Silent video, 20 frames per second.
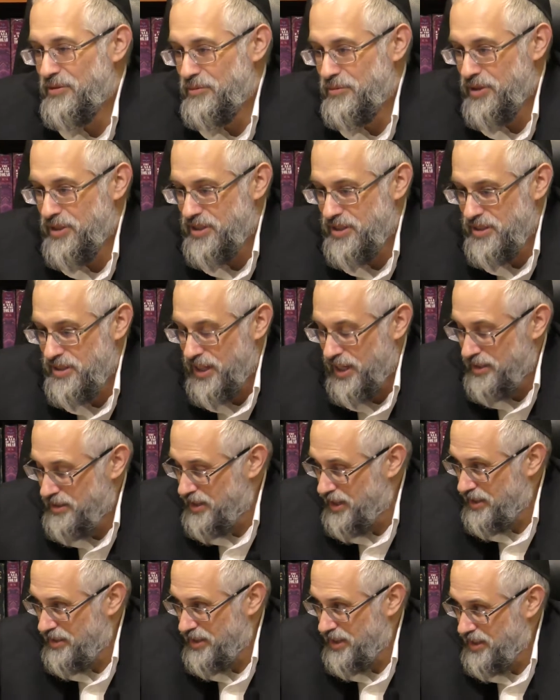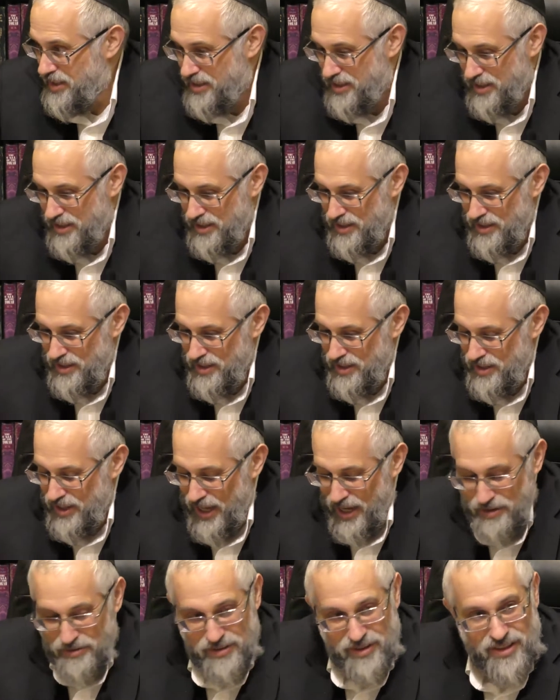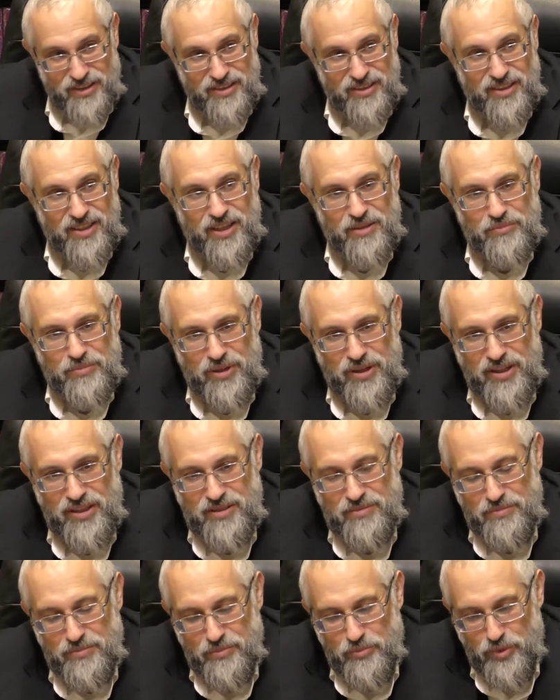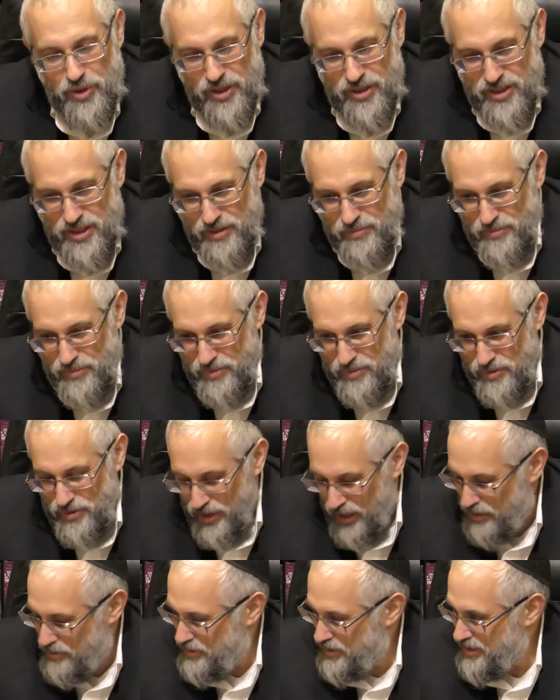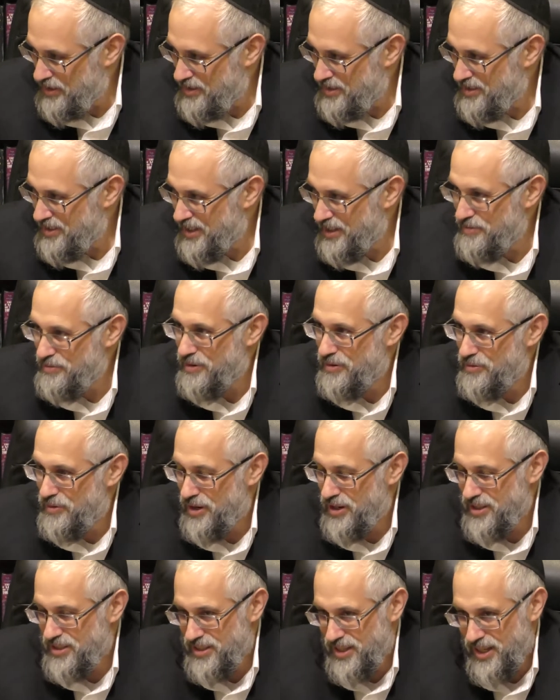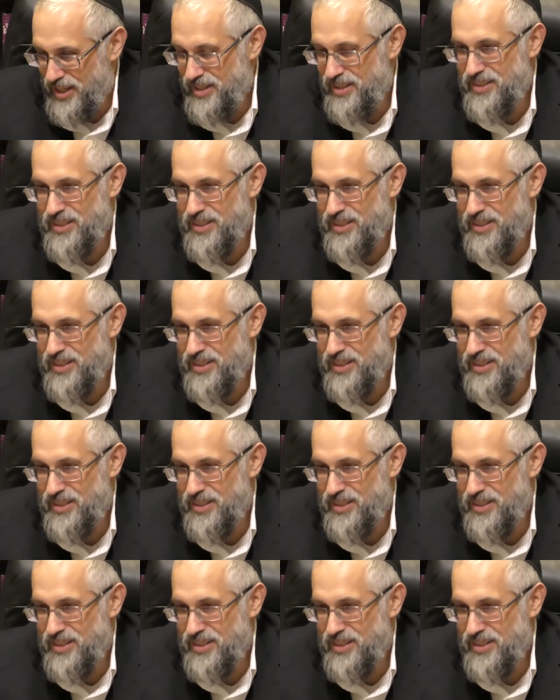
which is not yet anything arrogant, but it brings him to arrogance. And why is that?